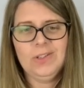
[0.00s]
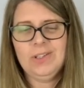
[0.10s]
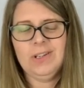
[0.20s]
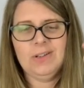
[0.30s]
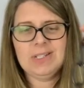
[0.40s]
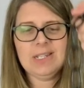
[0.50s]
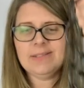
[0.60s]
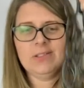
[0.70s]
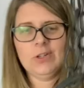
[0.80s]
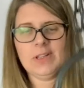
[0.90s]
you know, it
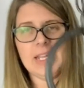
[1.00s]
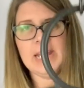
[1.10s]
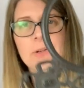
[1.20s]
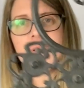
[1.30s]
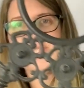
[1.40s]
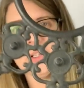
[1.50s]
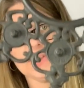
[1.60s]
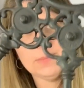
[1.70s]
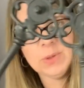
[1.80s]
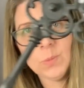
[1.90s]
doesn't look like anyone took
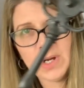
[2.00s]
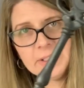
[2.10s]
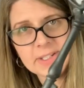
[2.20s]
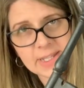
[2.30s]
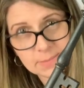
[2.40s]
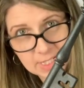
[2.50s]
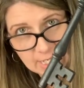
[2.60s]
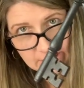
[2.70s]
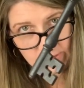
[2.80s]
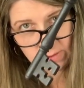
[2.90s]
them and welded them
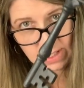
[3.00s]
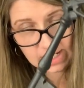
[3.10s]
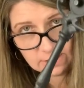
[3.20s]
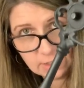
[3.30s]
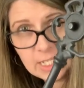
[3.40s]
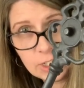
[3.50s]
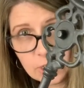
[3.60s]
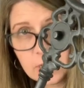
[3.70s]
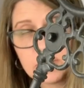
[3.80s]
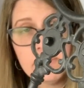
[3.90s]
together. Like it, it
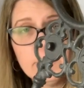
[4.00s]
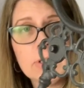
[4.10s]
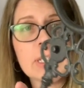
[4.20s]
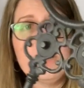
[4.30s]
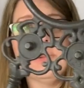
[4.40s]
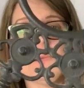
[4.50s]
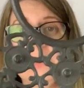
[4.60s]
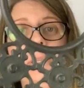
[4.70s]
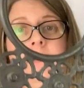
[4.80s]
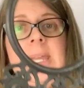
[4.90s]
just looks like it was
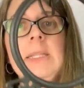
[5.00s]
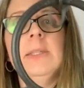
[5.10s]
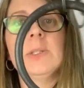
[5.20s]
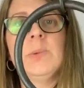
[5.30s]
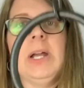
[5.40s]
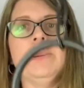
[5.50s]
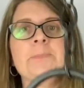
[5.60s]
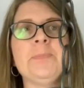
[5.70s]
really made this way.